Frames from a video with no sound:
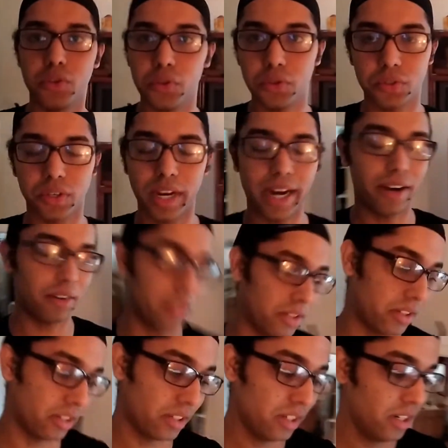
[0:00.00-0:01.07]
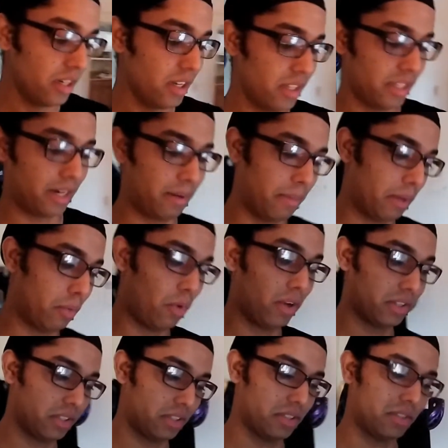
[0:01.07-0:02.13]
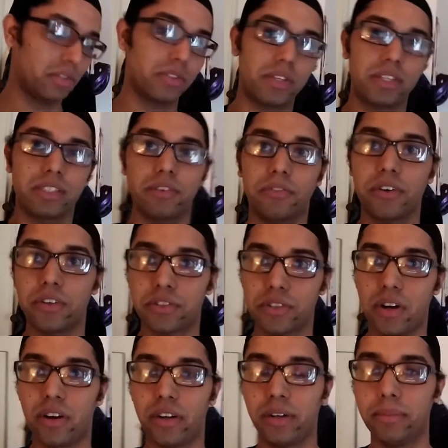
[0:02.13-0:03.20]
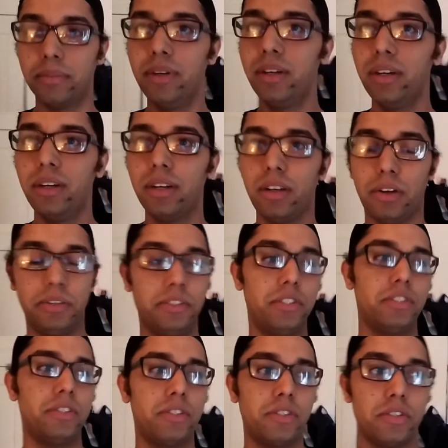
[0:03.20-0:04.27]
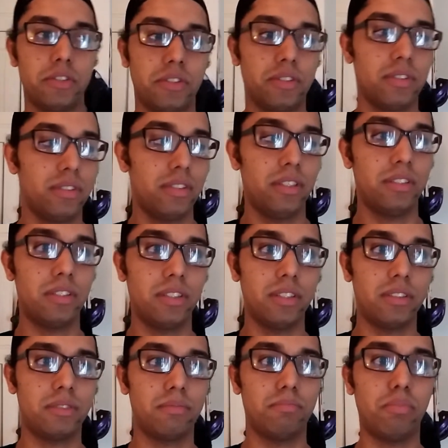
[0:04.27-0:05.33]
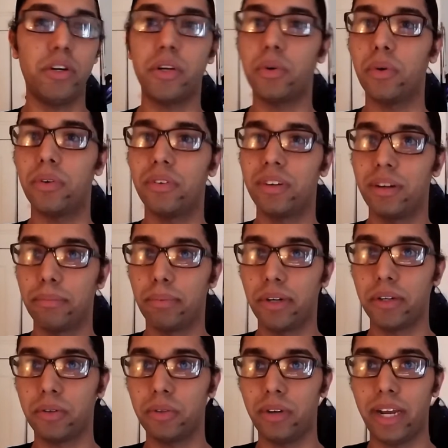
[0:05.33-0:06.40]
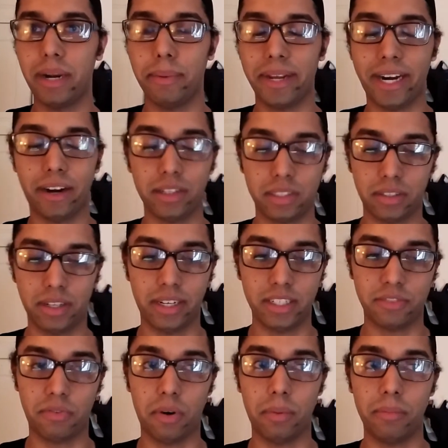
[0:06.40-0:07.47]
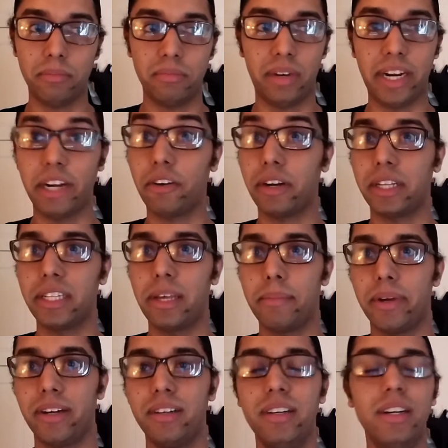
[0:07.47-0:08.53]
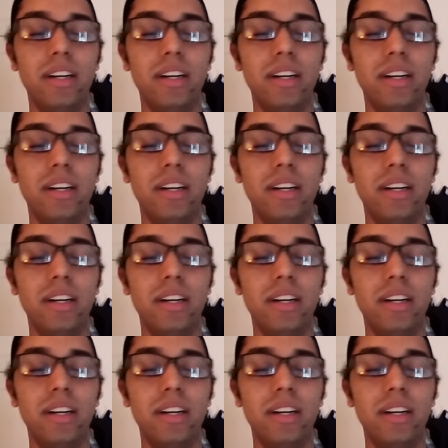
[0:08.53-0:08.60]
huge character and I've been wanting to do since I first saw him because this is just it's just pretty cool a pretty cool anime character it's from My Hero Academia